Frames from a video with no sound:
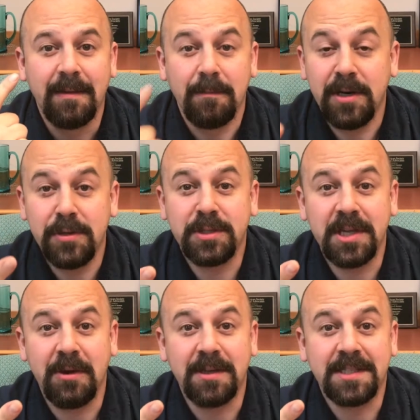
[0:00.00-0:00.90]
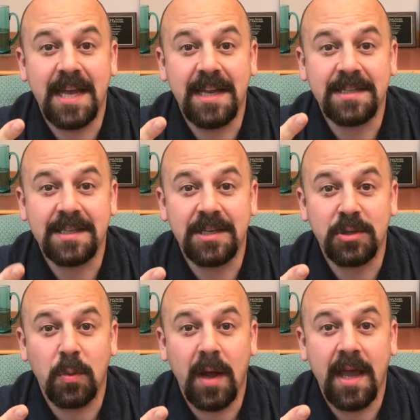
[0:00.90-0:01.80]
reducing your estate in such
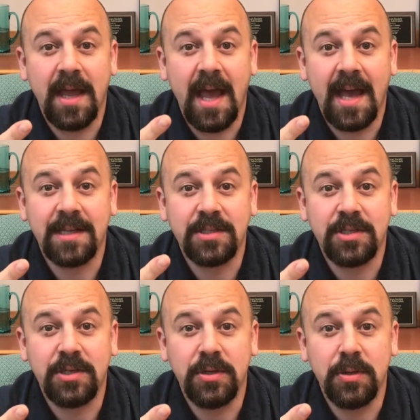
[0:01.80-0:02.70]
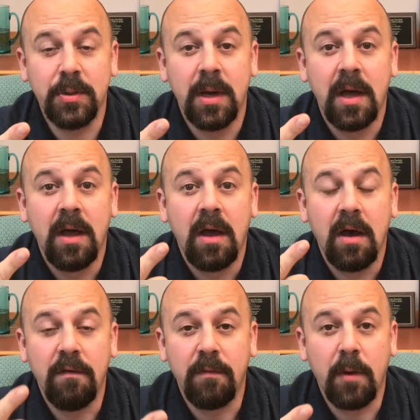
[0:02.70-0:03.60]
a way as to
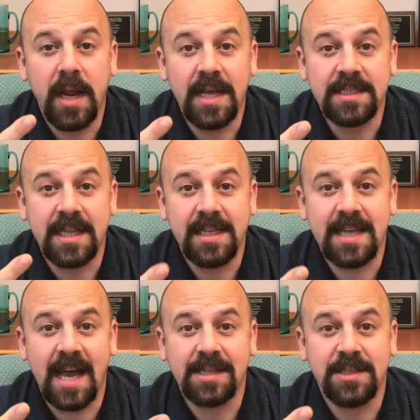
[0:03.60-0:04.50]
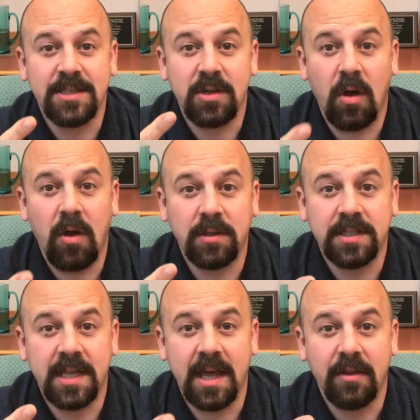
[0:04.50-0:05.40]
avoid estate taxes
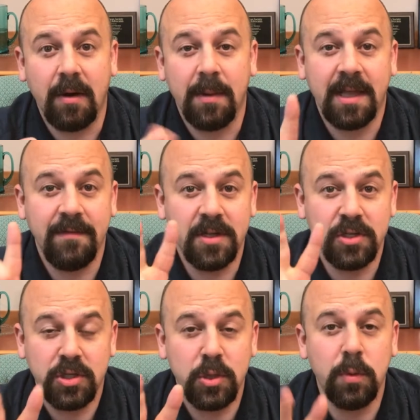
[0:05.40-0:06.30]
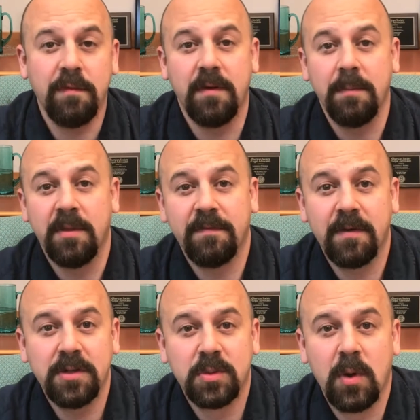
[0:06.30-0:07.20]
altogether. I'm going to give you two of them. The
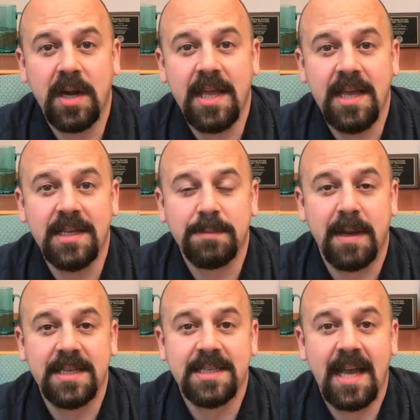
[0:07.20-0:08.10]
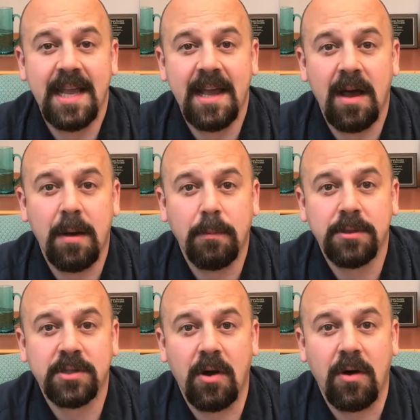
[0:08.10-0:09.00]
first one is by setting up
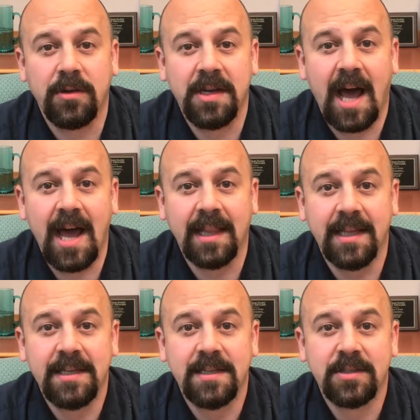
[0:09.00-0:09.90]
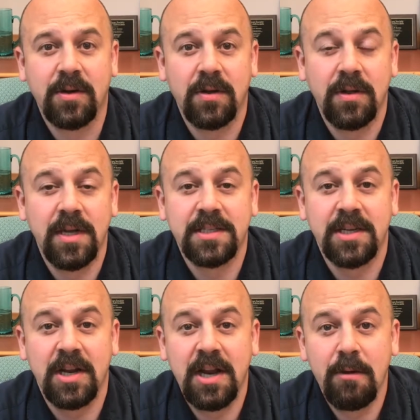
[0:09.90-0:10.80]
what's called an ILIT. It's
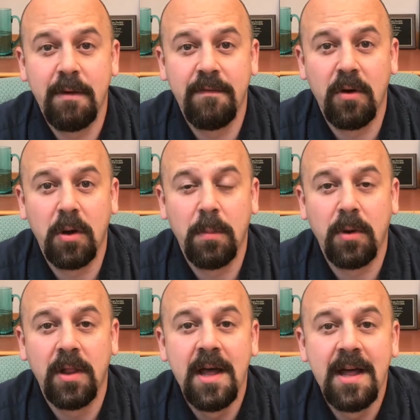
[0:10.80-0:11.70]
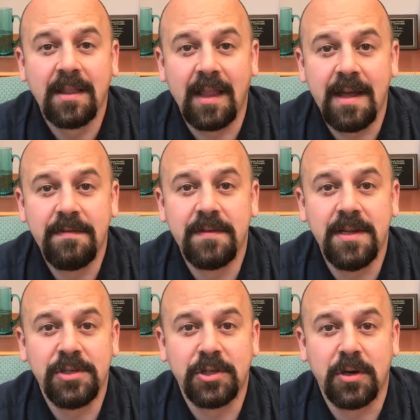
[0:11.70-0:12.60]
an irrevocable life
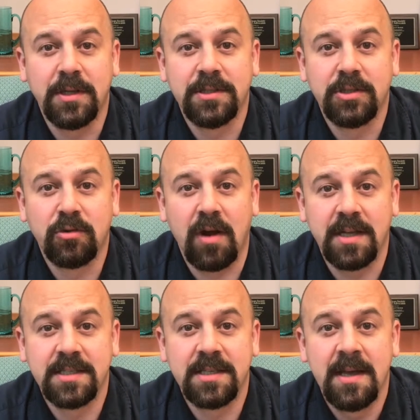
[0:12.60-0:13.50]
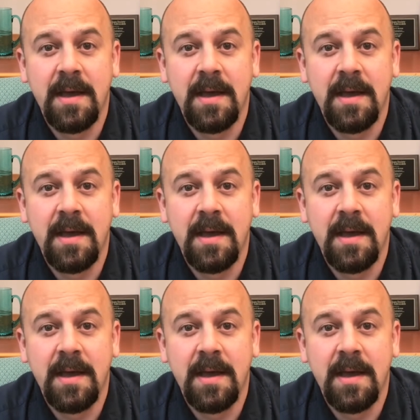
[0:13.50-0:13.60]
insurance trust.